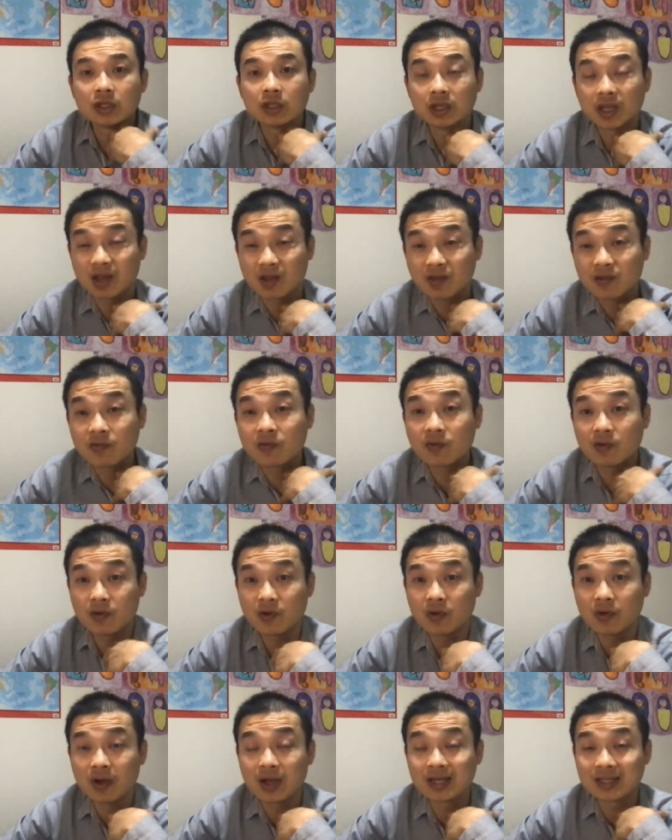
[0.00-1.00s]

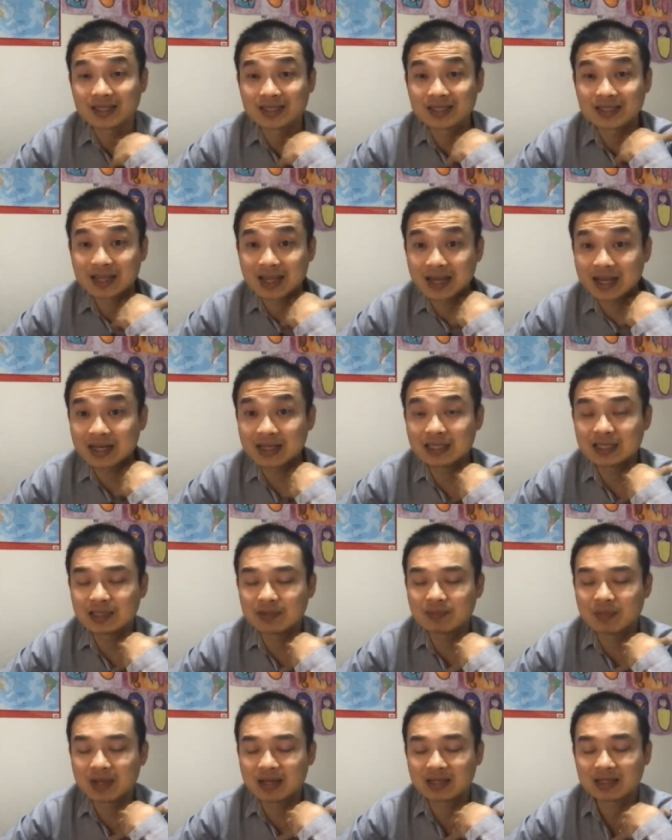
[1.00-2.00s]
Therefore, as a Chinese
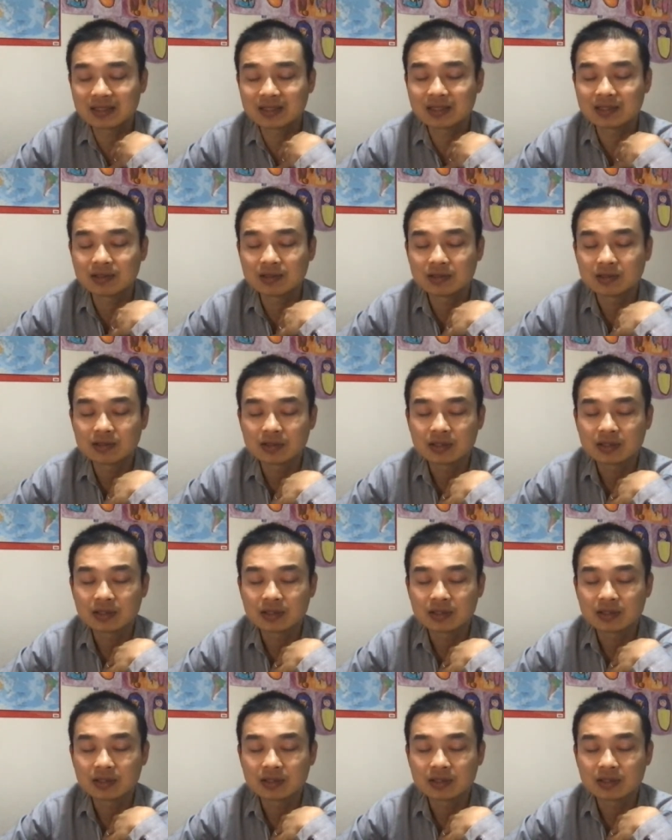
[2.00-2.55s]
medicine